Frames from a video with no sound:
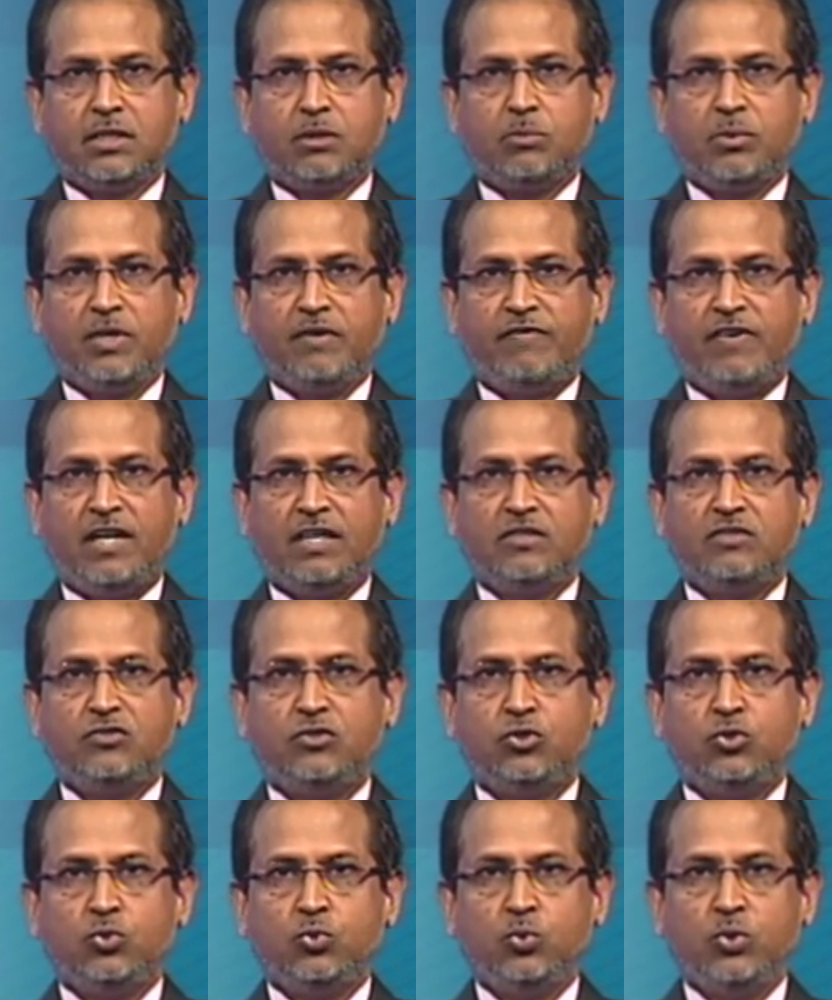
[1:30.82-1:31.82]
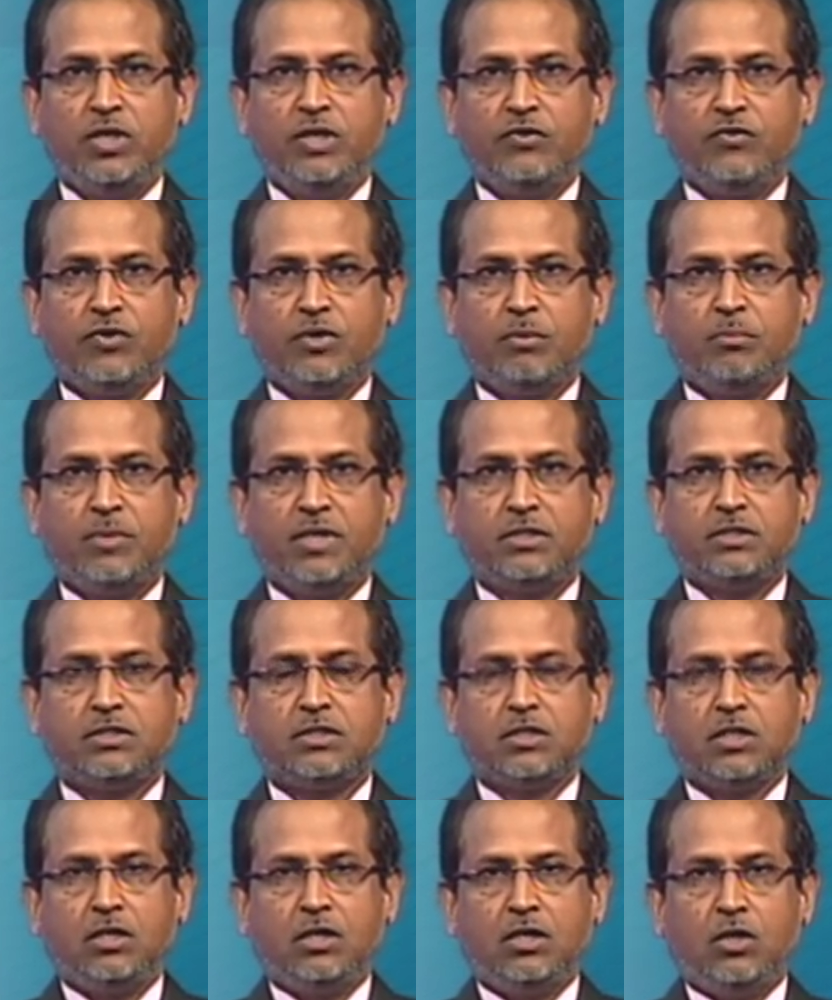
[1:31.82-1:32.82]
that we have had two
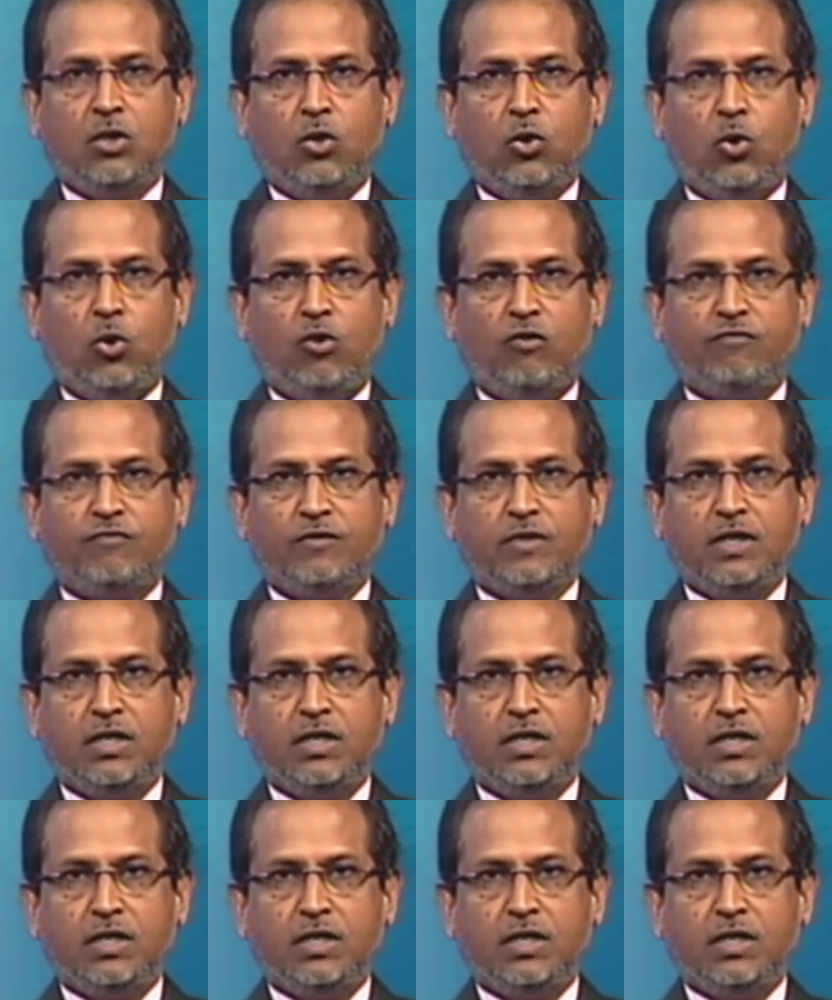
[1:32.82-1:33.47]
increments of